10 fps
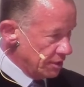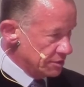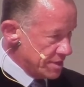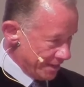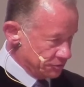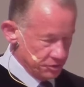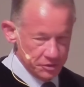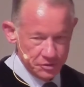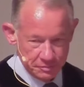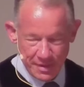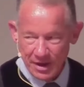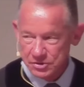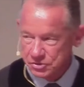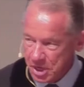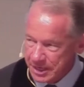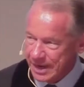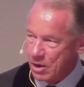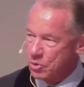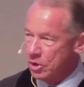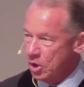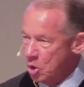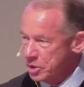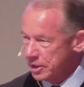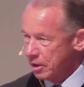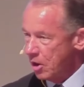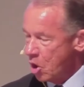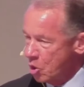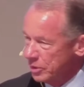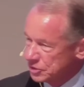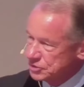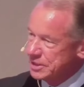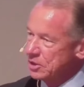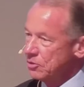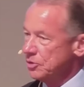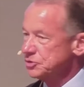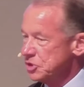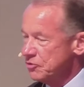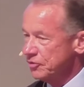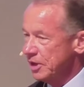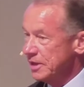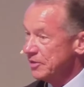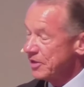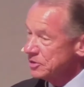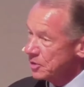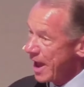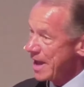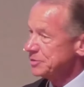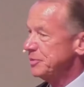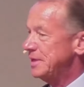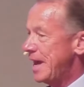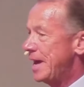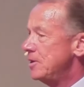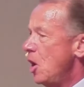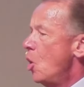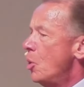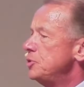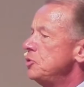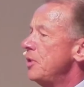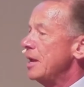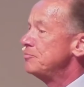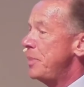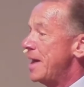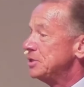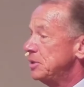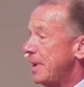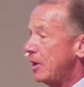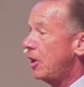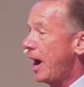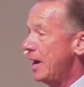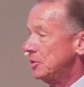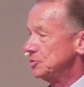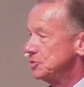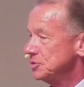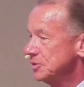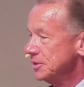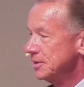Texas, my son and I were alone in our home, and seated on the sofa, Nathaniel asked me, "Dad, what do you like best about our house?"